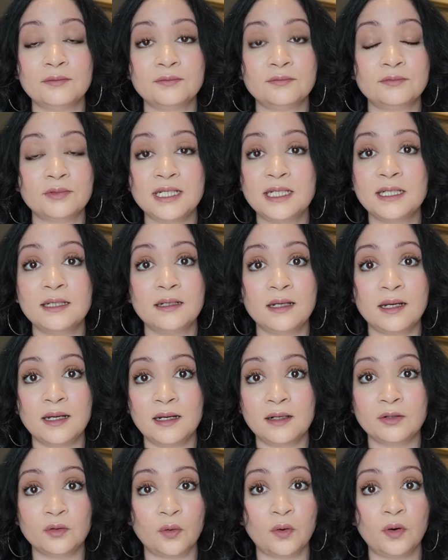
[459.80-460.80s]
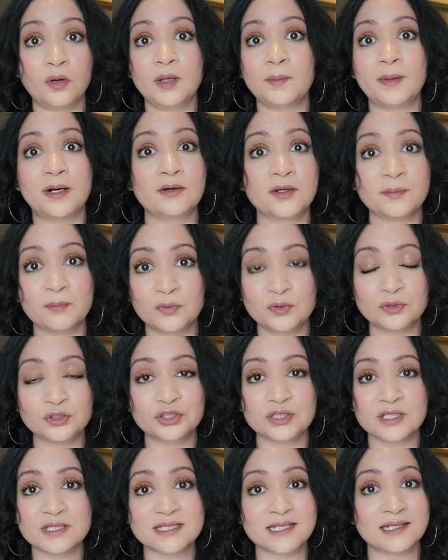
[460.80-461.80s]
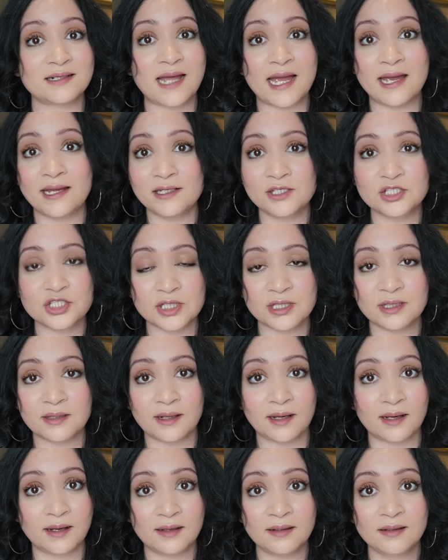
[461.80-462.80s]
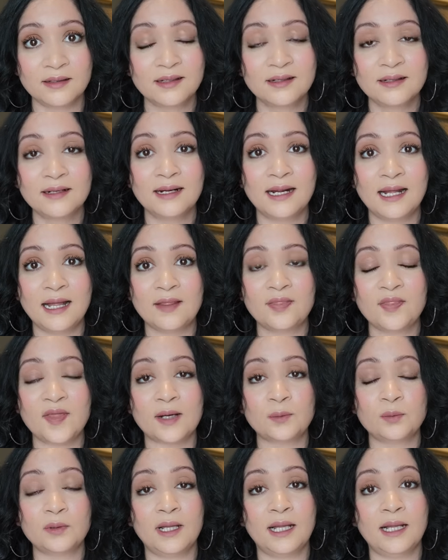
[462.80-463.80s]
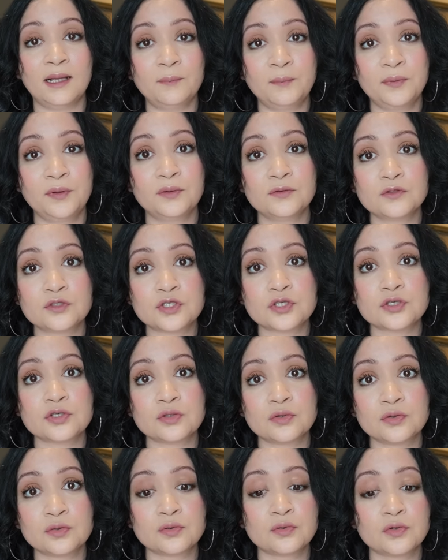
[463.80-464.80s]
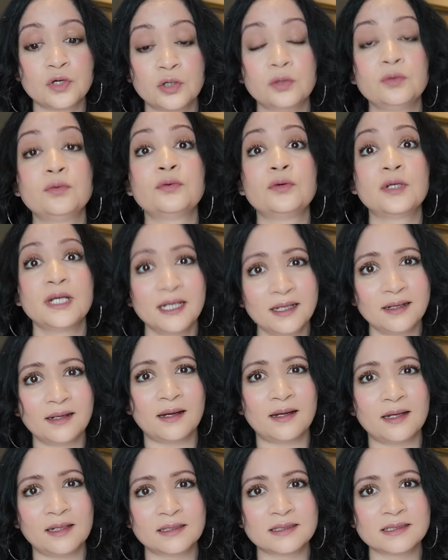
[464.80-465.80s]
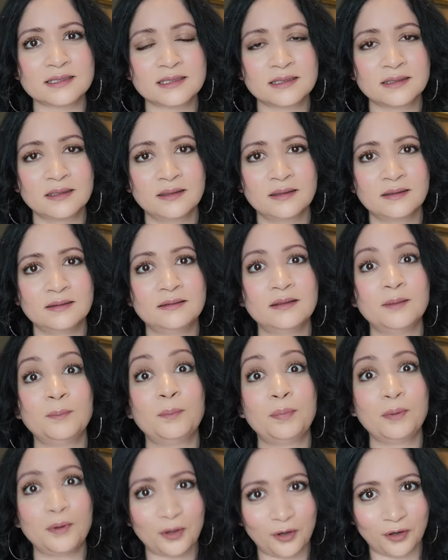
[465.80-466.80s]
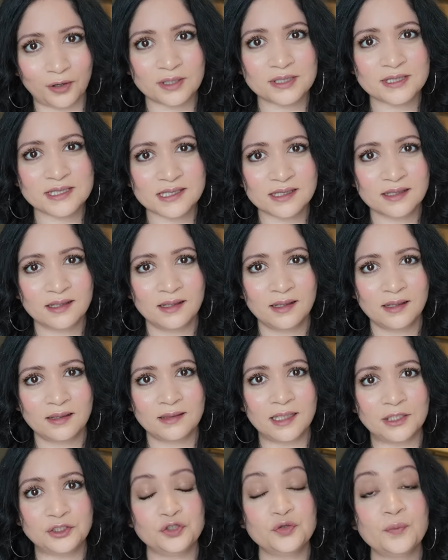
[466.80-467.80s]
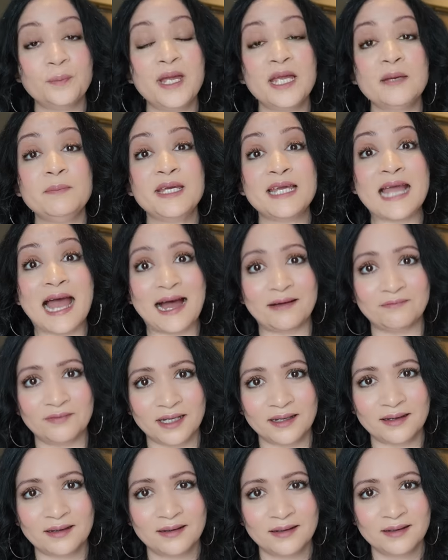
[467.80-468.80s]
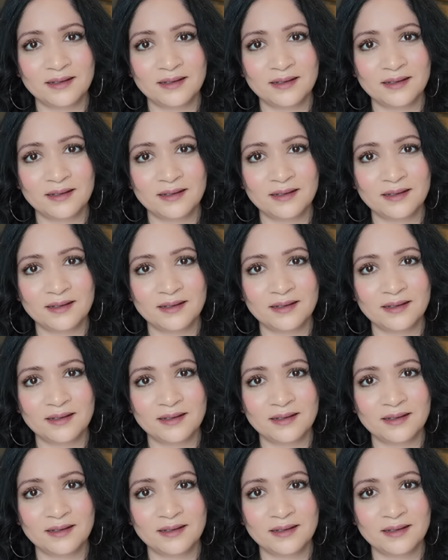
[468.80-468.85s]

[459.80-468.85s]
really learn all about emotions and energy there, and that will help you to realize the blocks that you may be having,